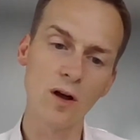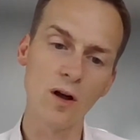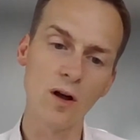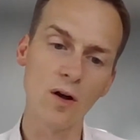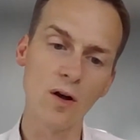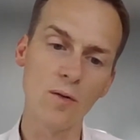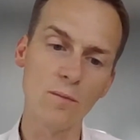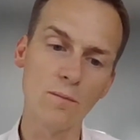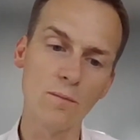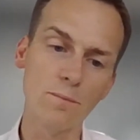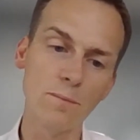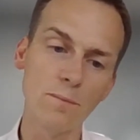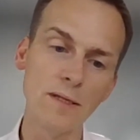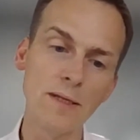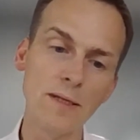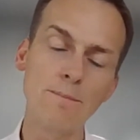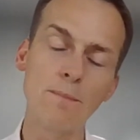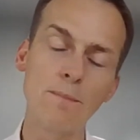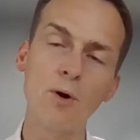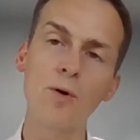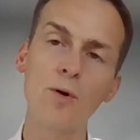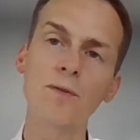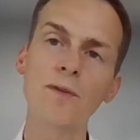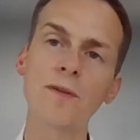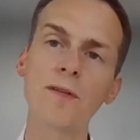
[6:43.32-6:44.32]
on pea
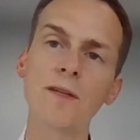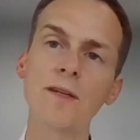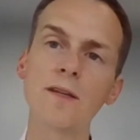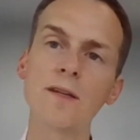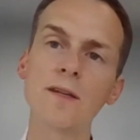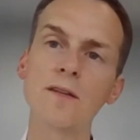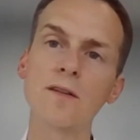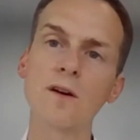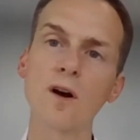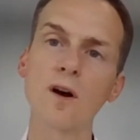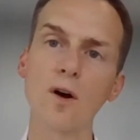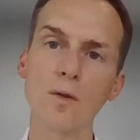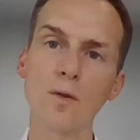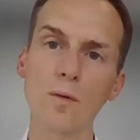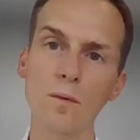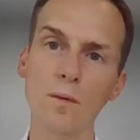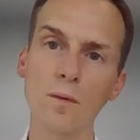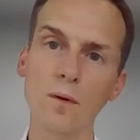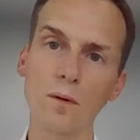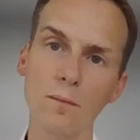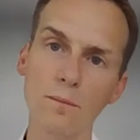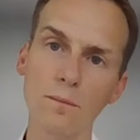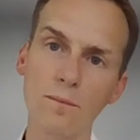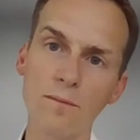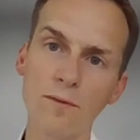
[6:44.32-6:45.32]
protein,
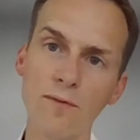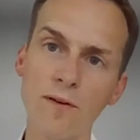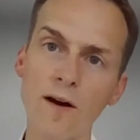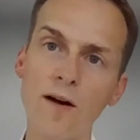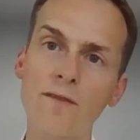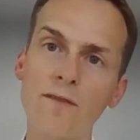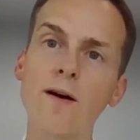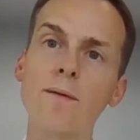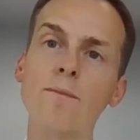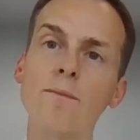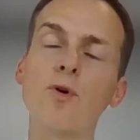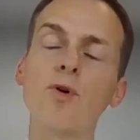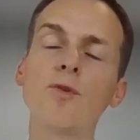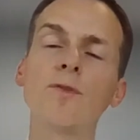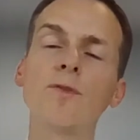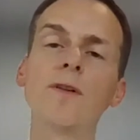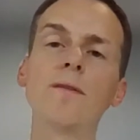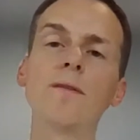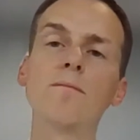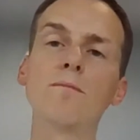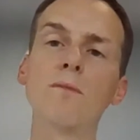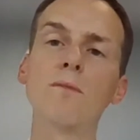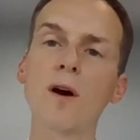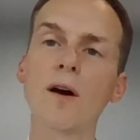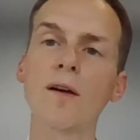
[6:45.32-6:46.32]
on fava
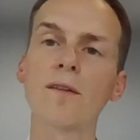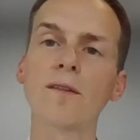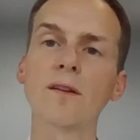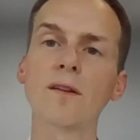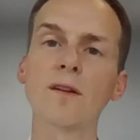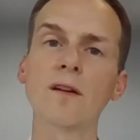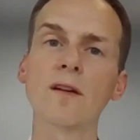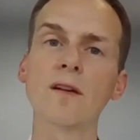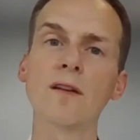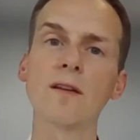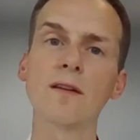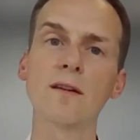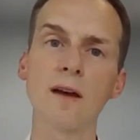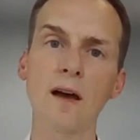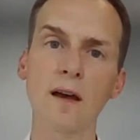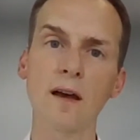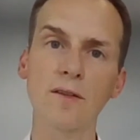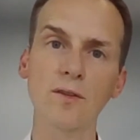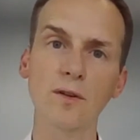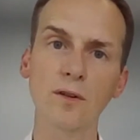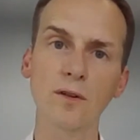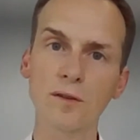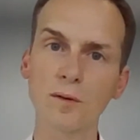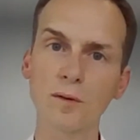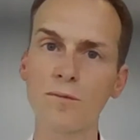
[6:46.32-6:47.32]
protein more recently
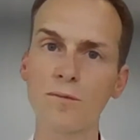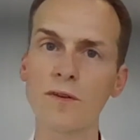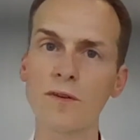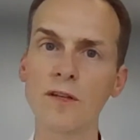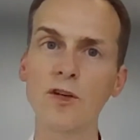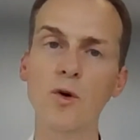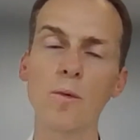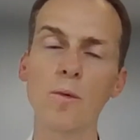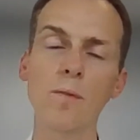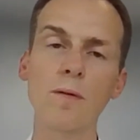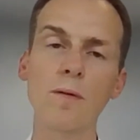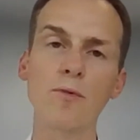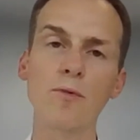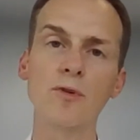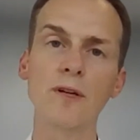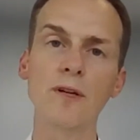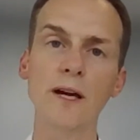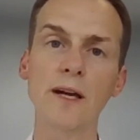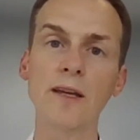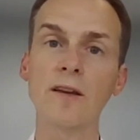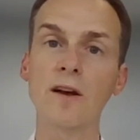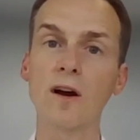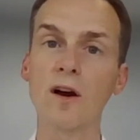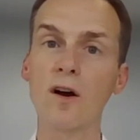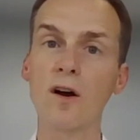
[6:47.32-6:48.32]
as something
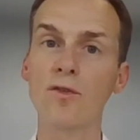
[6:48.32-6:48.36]
complementary,